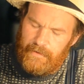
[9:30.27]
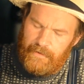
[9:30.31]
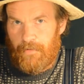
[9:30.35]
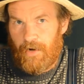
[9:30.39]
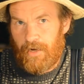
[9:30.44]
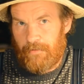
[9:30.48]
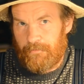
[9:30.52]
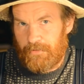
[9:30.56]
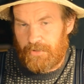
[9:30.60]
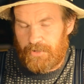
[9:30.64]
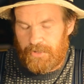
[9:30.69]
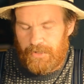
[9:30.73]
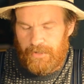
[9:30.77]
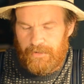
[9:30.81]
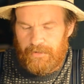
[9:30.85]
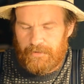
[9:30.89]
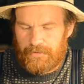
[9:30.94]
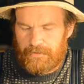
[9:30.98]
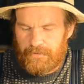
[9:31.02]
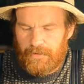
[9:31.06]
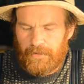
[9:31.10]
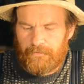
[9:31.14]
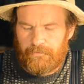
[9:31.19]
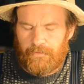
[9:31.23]
My machine
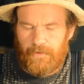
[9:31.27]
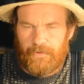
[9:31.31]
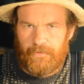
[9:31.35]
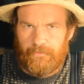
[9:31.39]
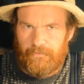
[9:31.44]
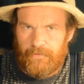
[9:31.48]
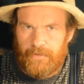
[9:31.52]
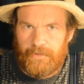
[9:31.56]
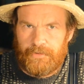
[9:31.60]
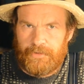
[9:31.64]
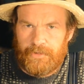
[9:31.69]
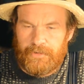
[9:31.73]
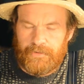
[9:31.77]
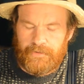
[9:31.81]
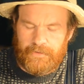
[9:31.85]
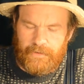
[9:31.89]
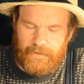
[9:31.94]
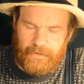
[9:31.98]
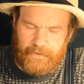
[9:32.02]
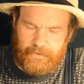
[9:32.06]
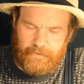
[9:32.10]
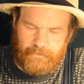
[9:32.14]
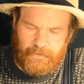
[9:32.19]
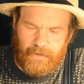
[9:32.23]
is not very rigid
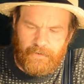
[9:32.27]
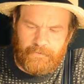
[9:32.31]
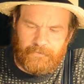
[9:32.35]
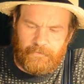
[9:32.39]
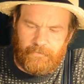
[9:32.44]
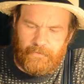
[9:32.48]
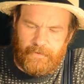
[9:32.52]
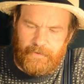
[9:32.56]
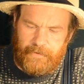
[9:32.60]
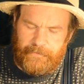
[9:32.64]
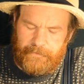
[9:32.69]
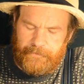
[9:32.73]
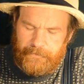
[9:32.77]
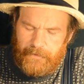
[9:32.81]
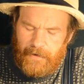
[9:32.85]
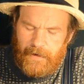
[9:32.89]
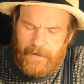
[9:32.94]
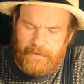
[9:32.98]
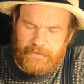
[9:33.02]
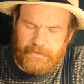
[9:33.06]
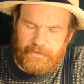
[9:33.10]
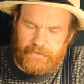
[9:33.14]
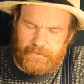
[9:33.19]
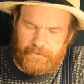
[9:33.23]
and not very
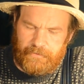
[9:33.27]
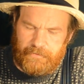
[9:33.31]
fast,